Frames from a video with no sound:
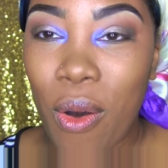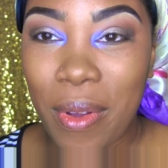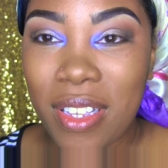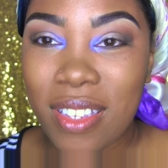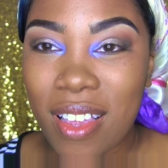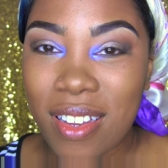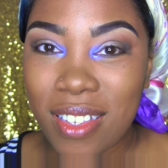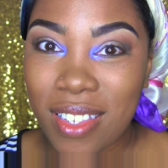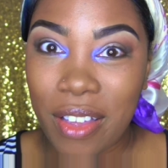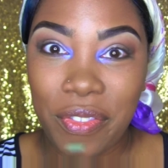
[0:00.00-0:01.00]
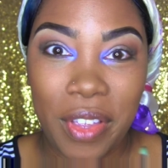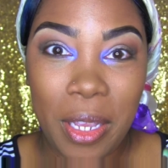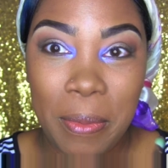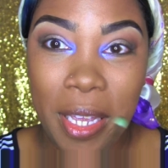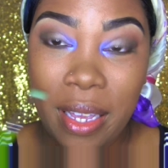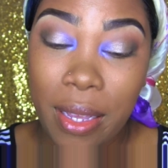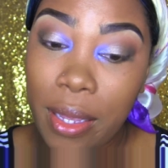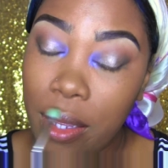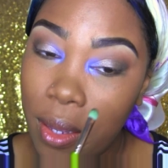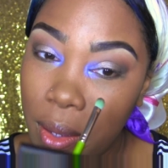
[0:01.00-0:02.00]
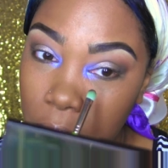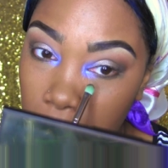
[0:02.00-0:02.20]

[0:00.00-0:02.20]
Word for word: always getting stuff in my eye